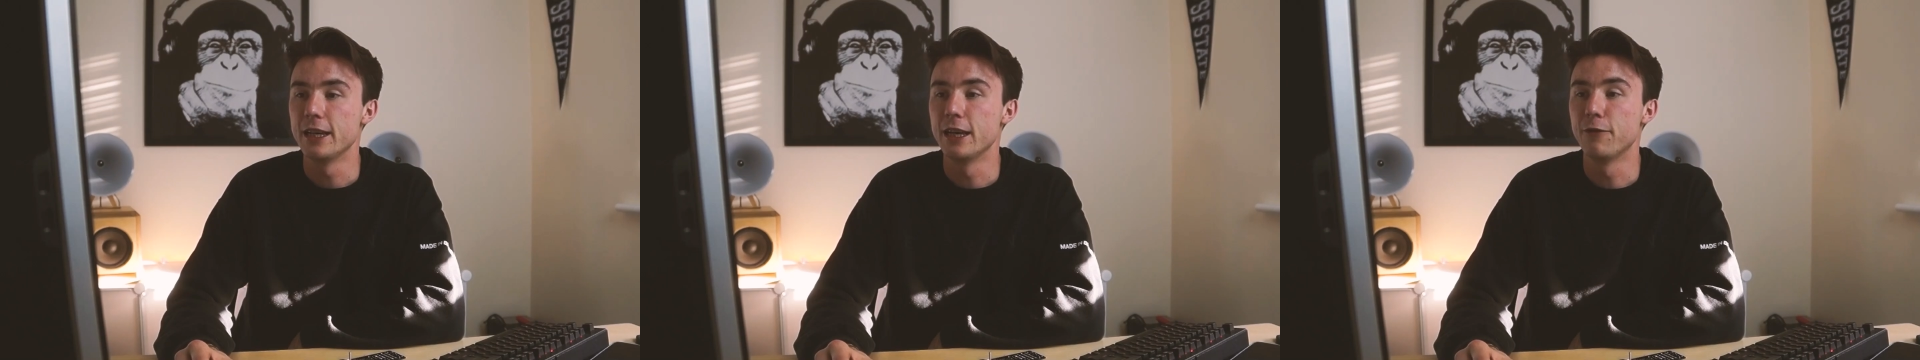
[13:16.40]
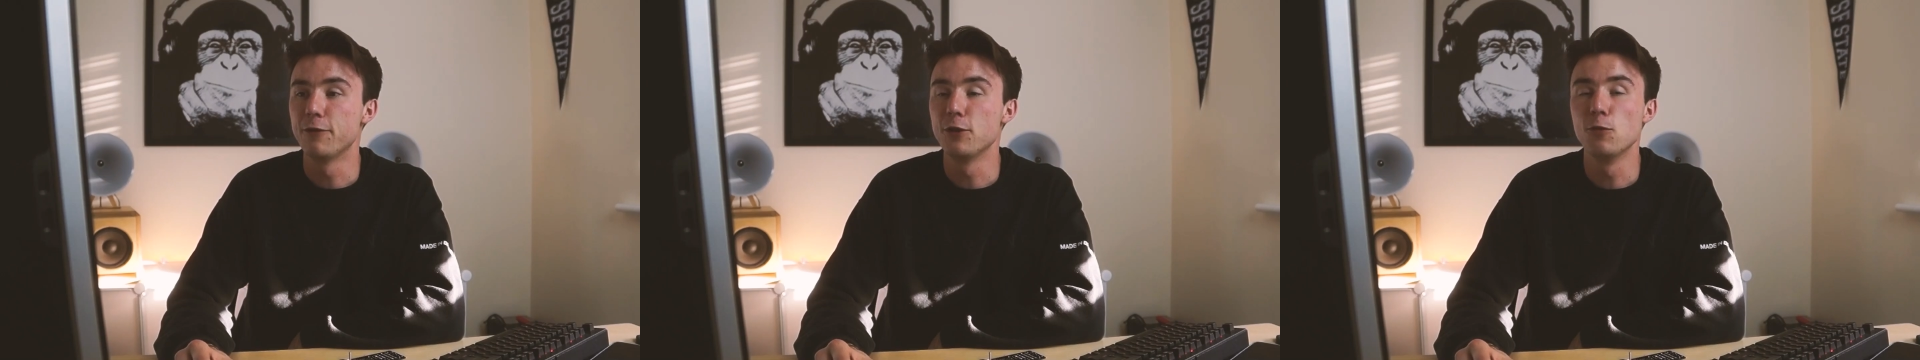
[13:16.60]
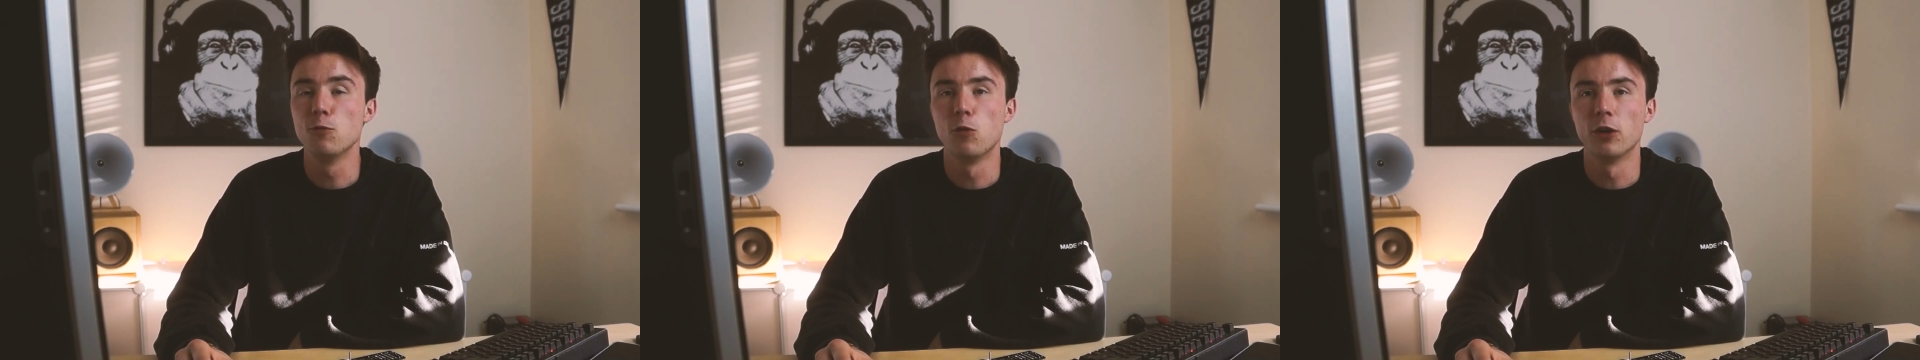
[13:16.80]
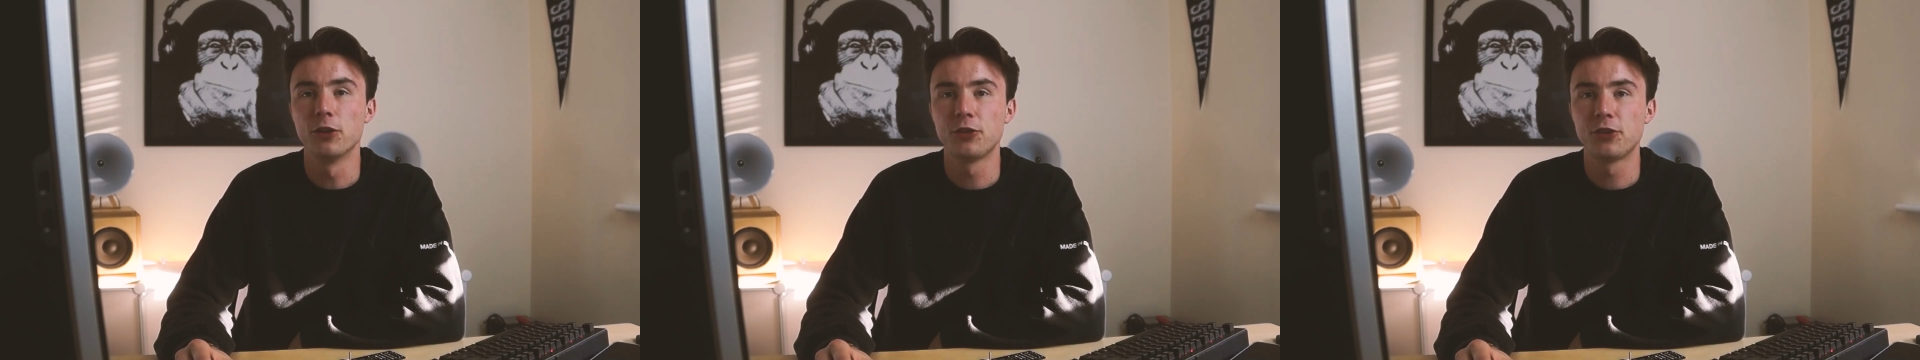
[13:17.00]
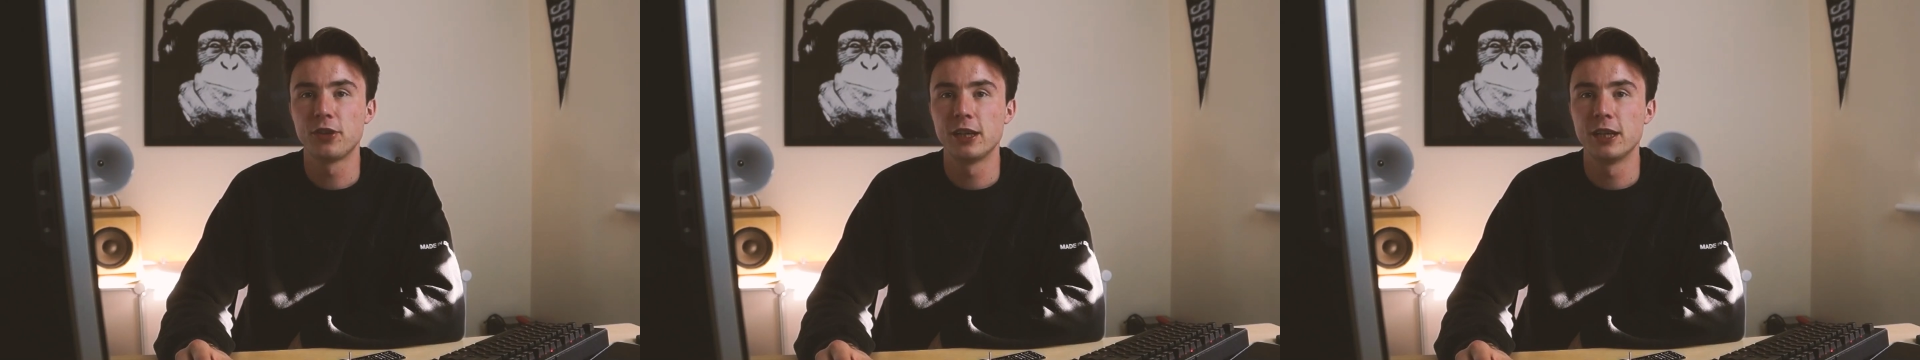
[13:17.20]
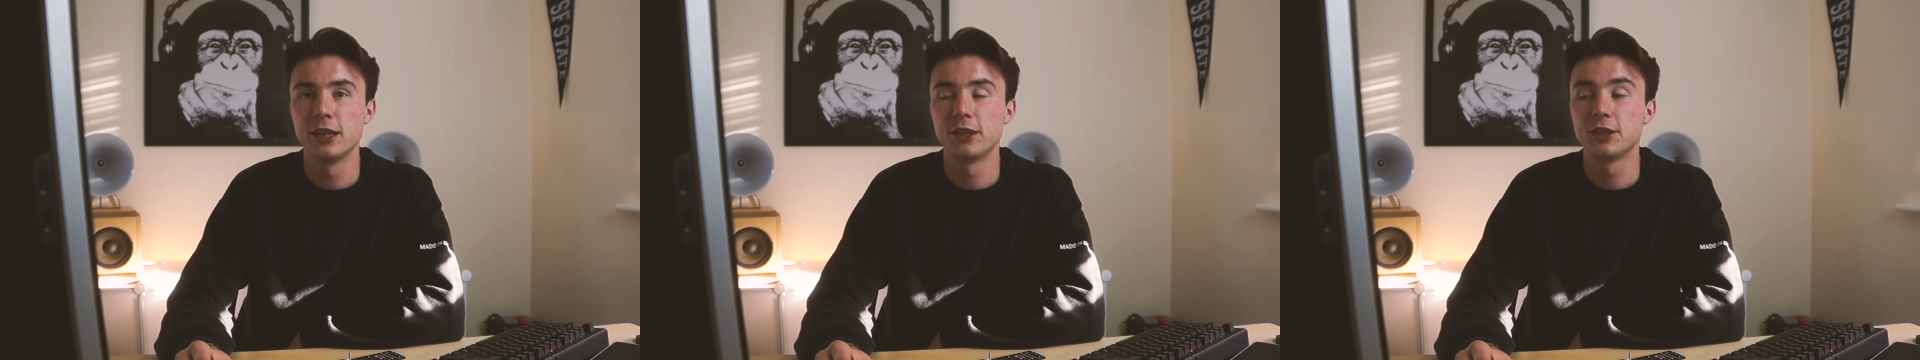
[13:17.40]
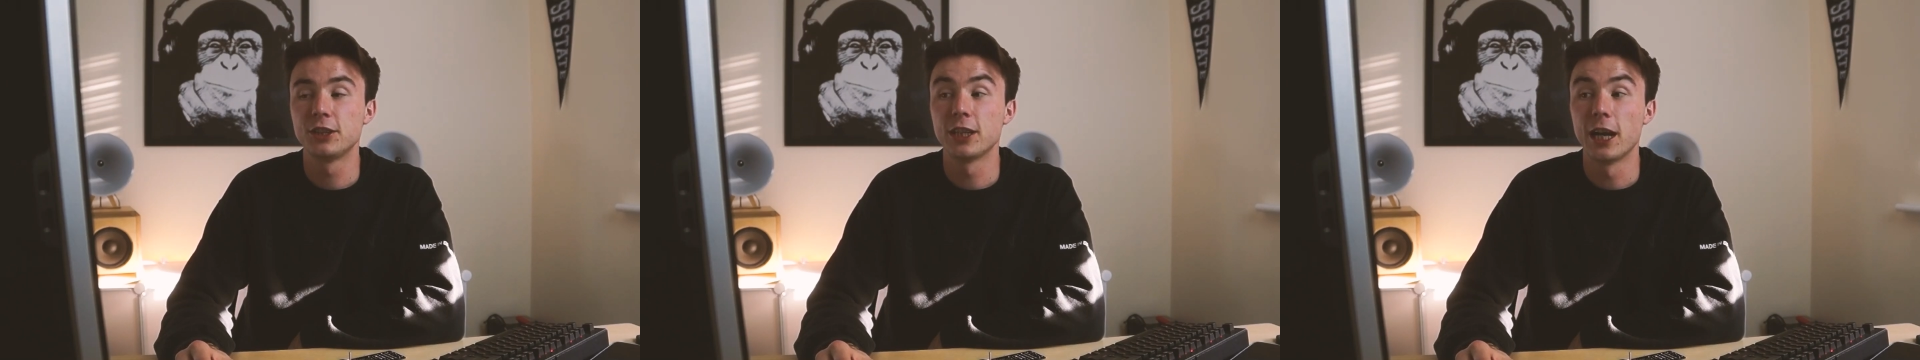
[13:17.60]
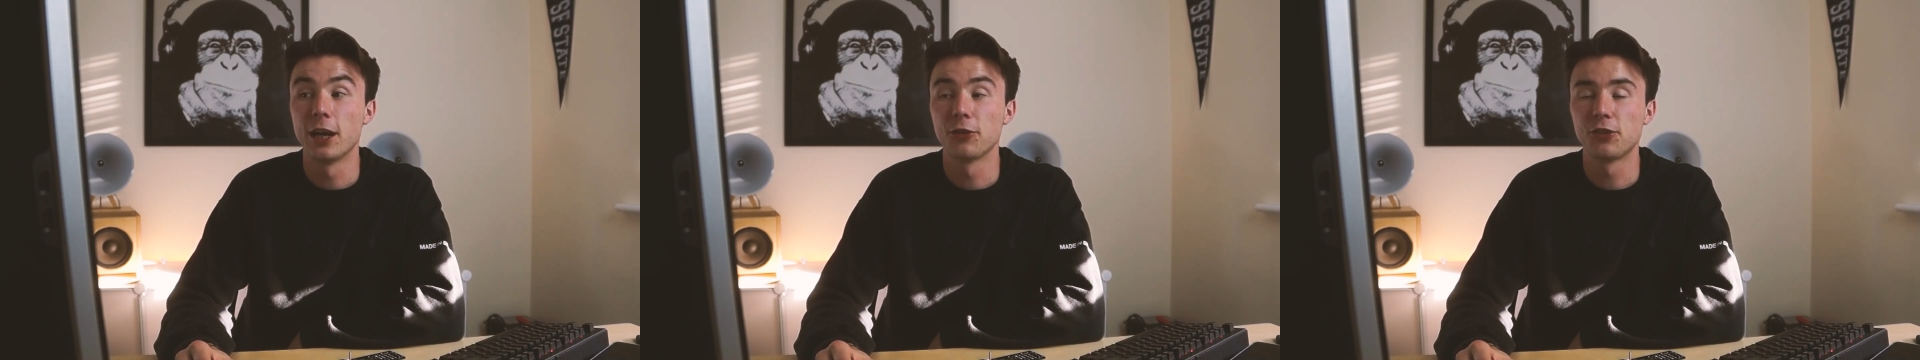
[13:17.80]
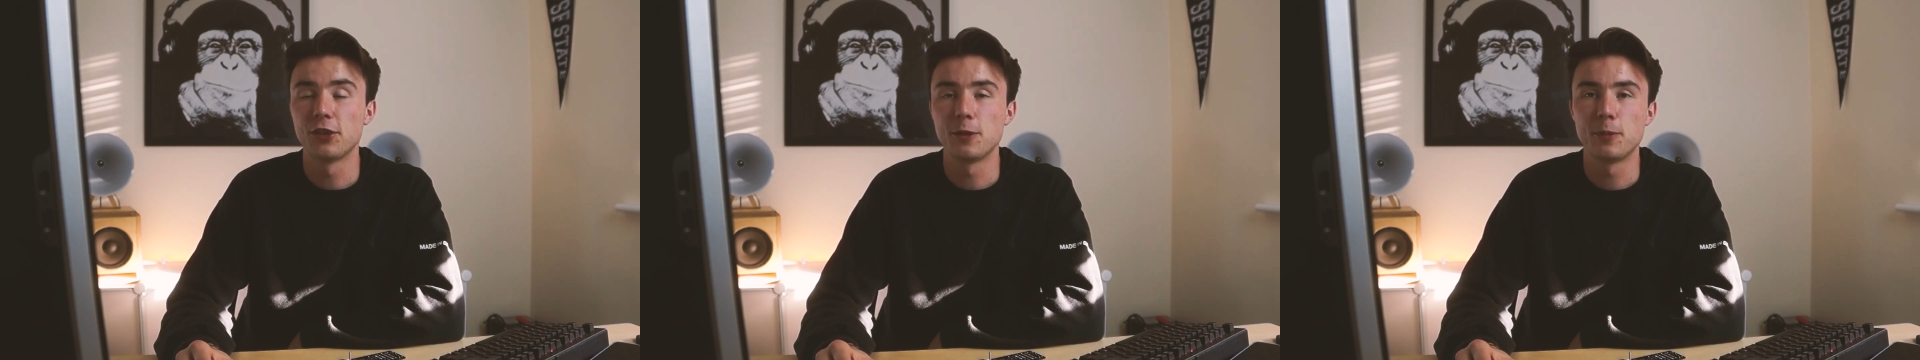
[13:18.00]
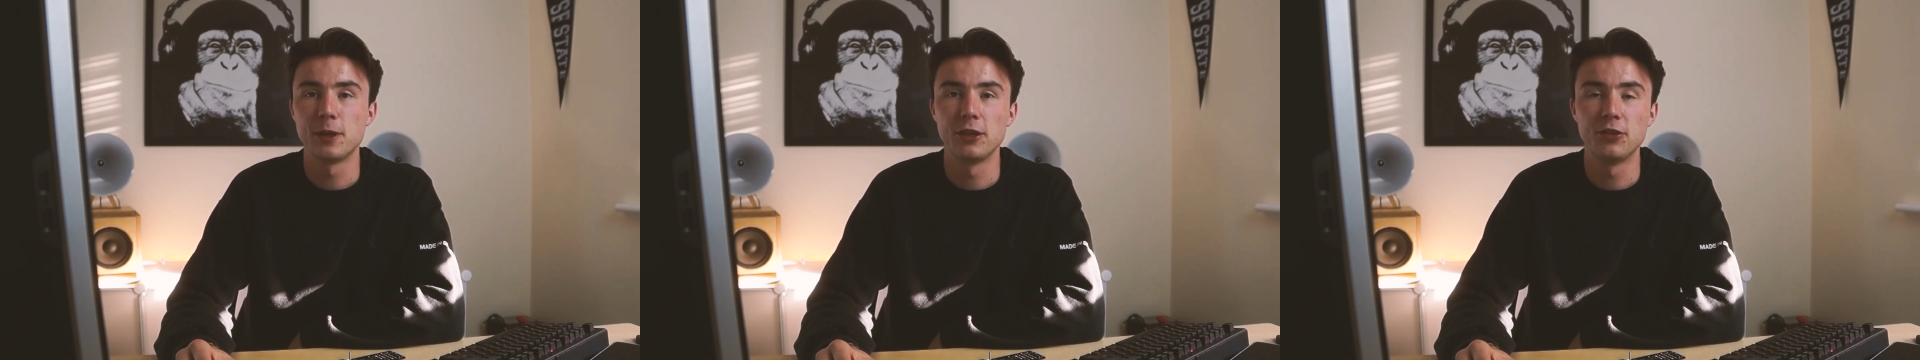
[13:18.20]
If you wanted J L
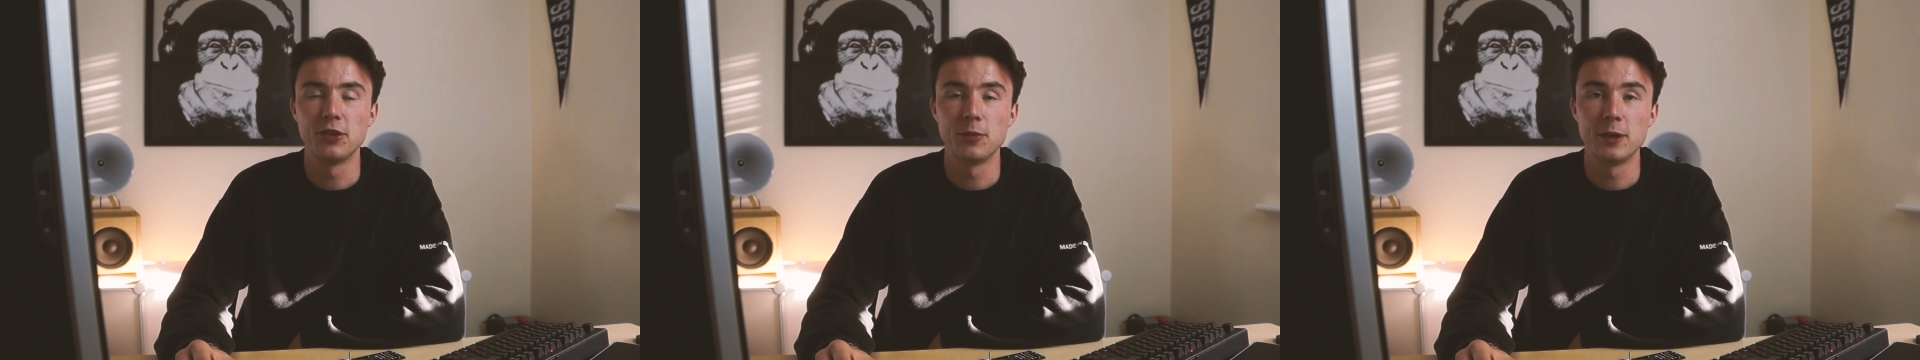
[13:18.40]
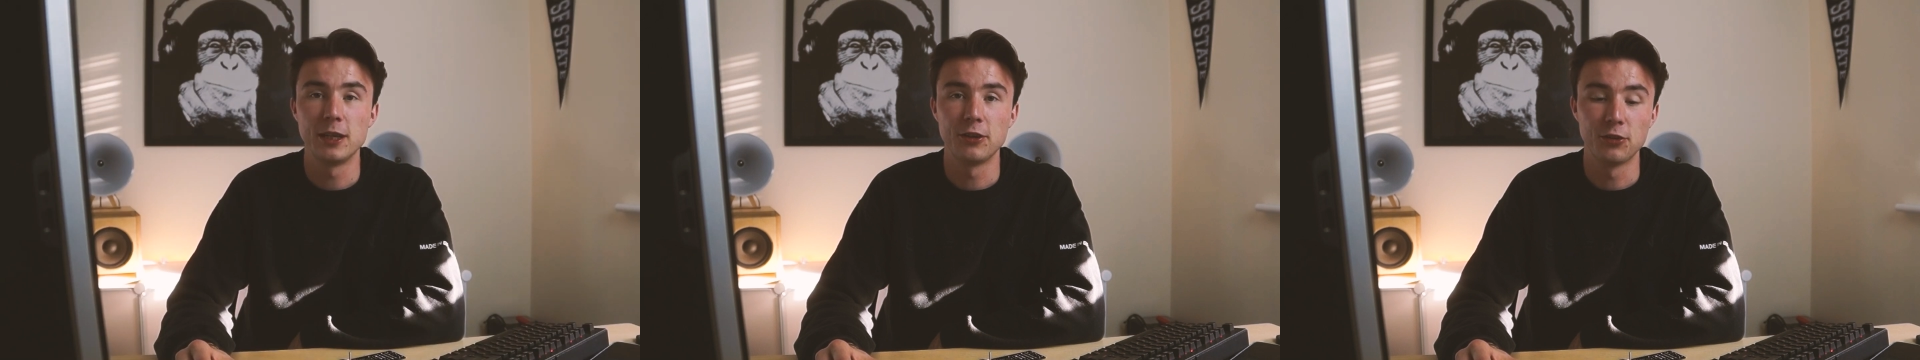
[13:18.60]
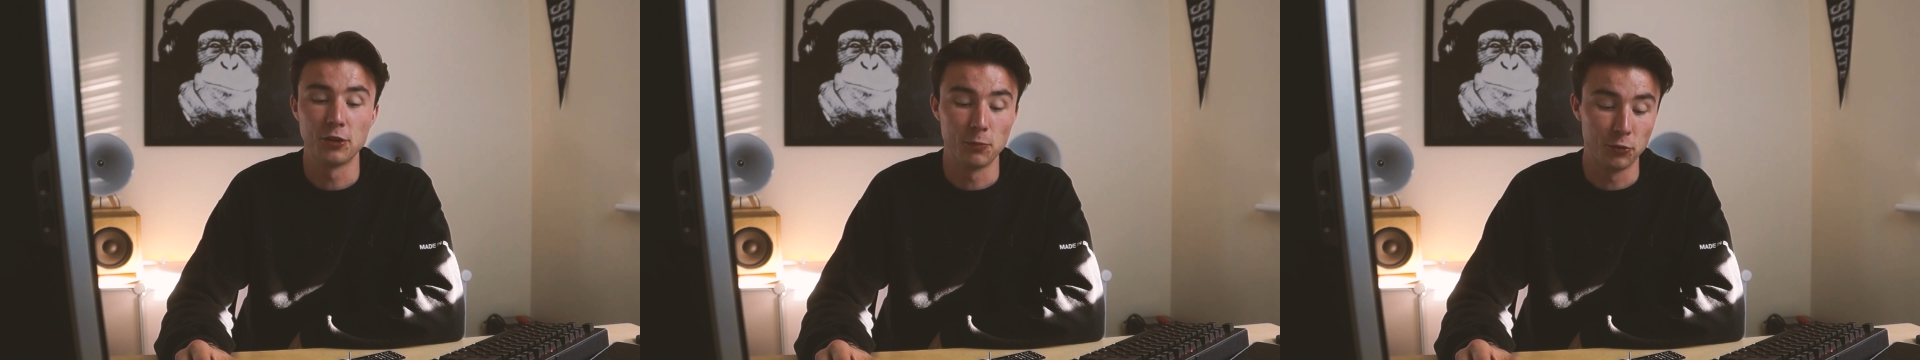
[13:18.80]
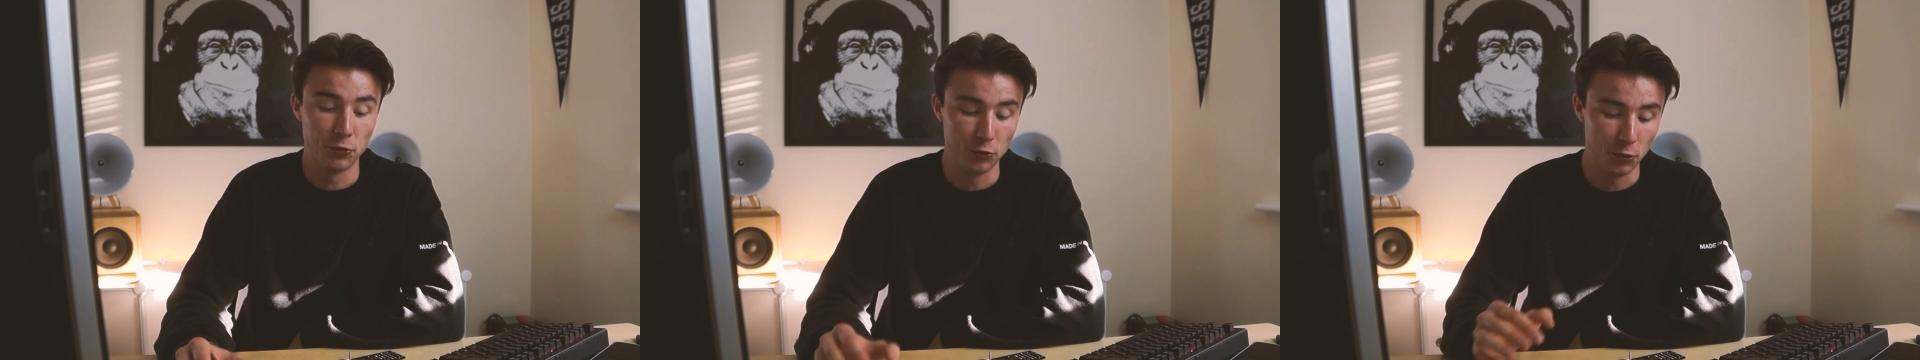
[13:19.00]
C P C B to